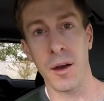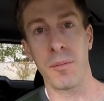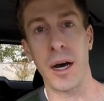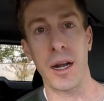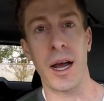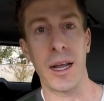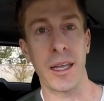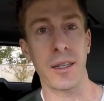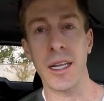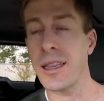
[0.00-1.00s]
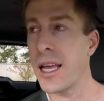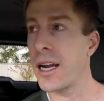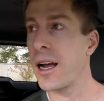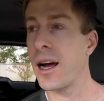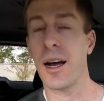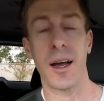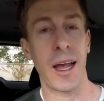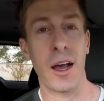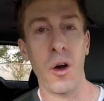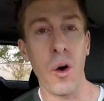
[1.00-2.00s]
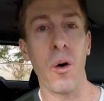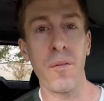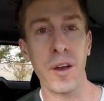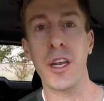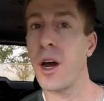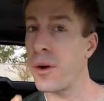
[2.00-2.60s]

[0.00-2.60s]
But I can link that whole video,